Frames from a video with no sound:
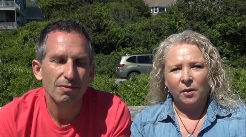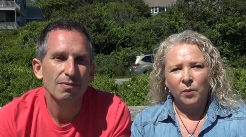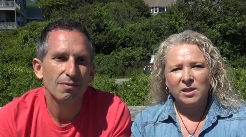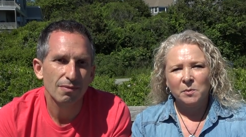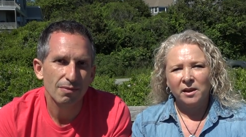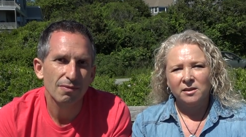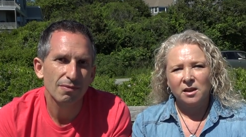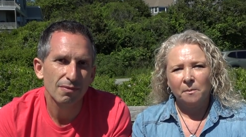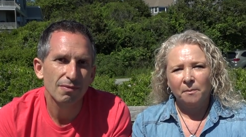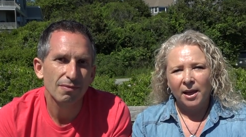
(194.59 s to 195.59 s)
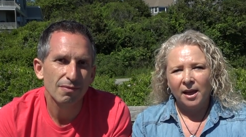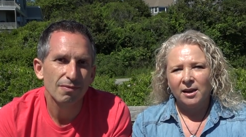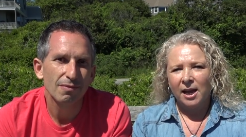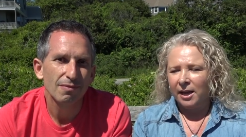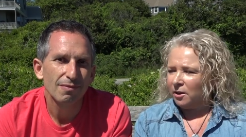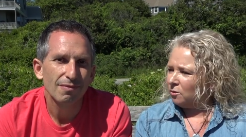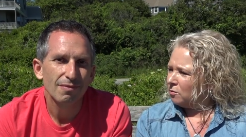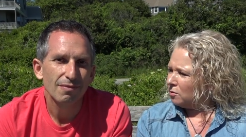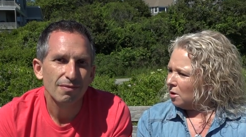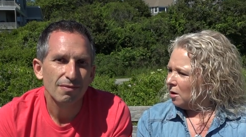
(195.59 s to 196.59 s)
Speaker 1: and we spent about eight
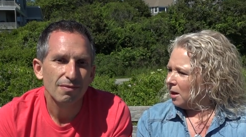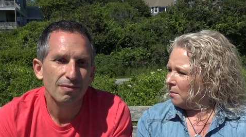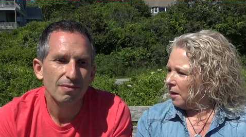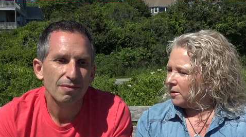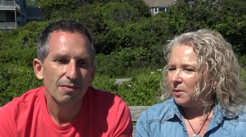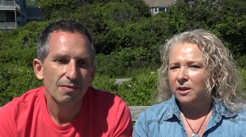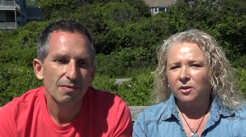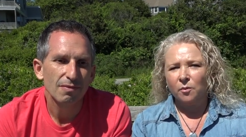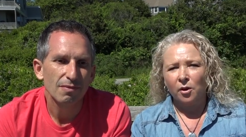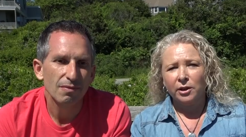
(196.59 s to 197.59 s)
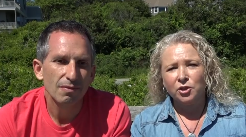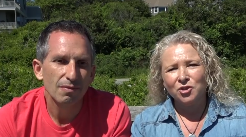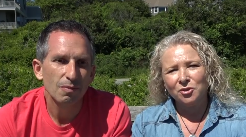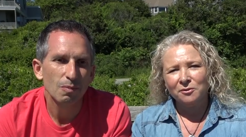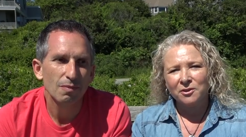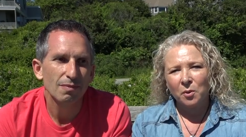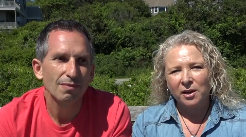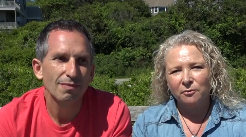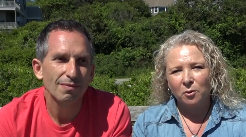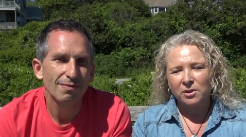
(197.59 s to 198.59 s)
or nine months. We hit the road in June of
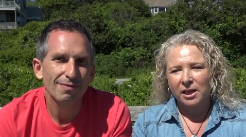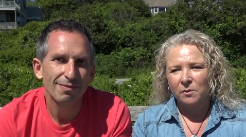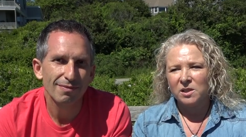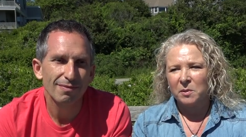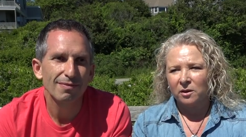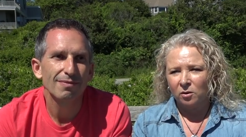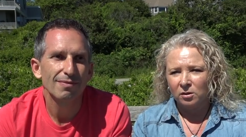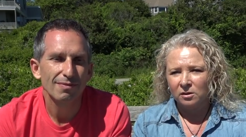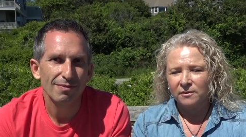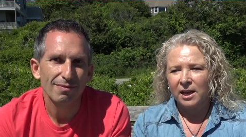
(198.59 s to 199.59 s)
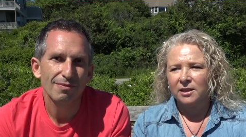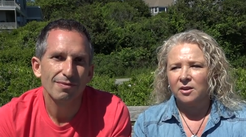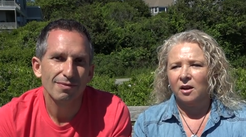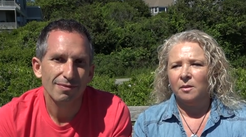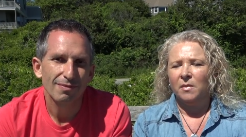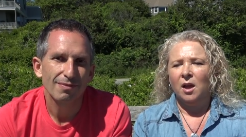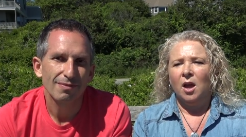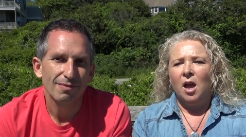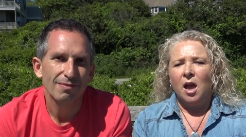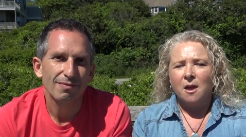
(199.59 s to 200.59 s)
2014. We spent all of that time
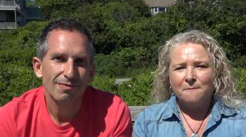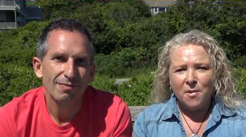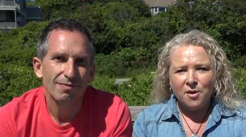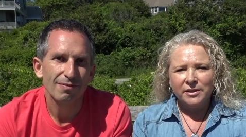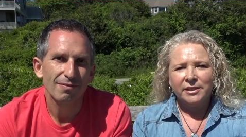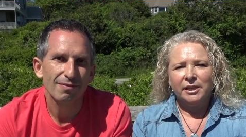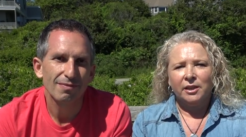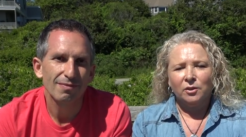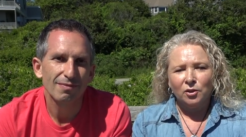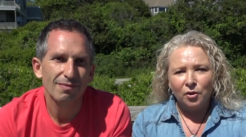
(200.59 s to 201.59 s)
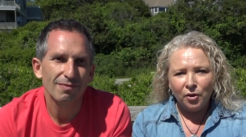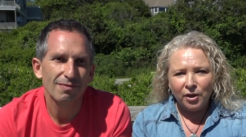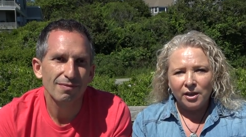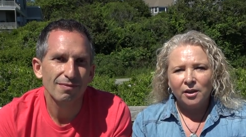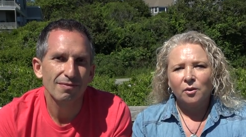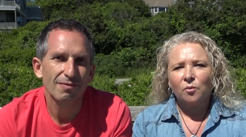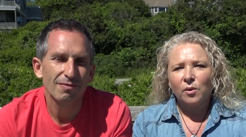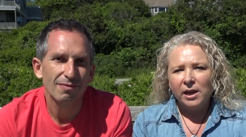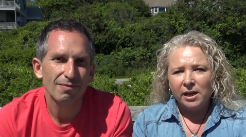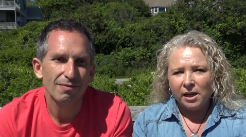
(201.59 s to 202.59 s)
immersing, learning,
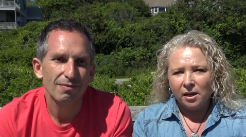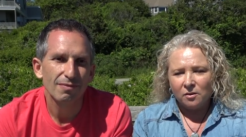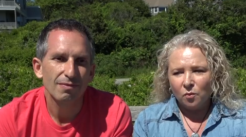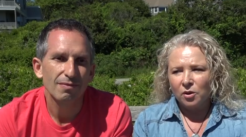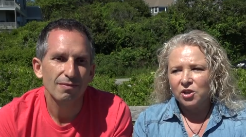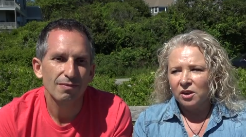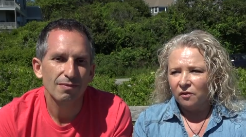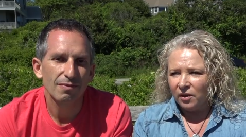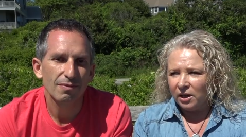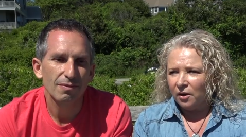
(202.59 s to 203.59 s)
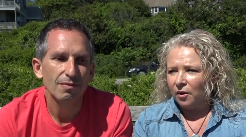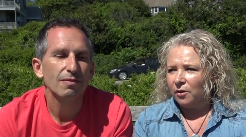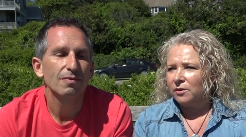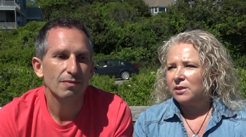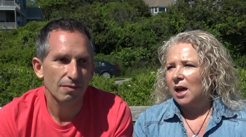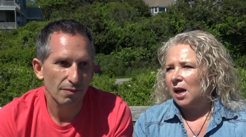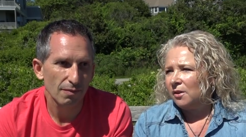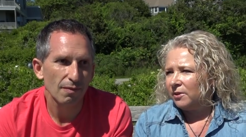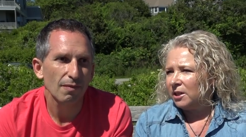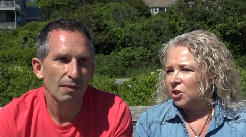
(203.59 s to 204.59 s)
reading, watching videos,
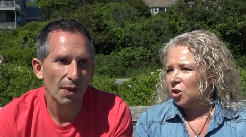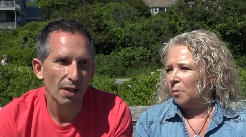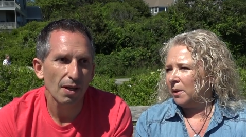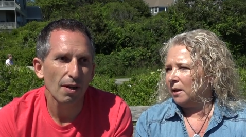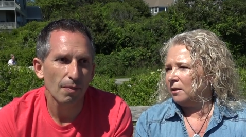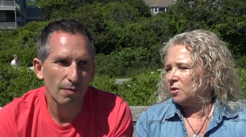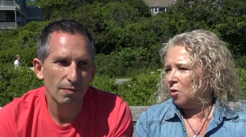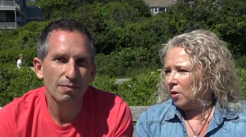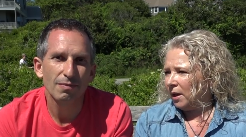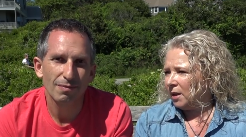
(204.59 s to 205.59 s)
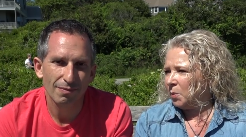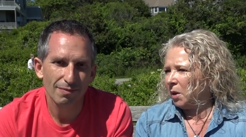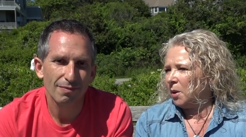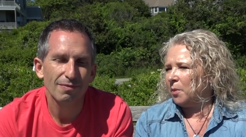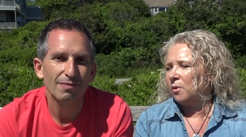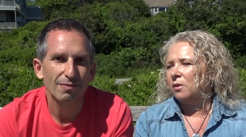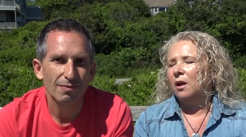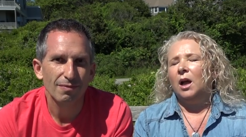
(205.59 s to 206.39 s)
RV shopping, yeah. talking to people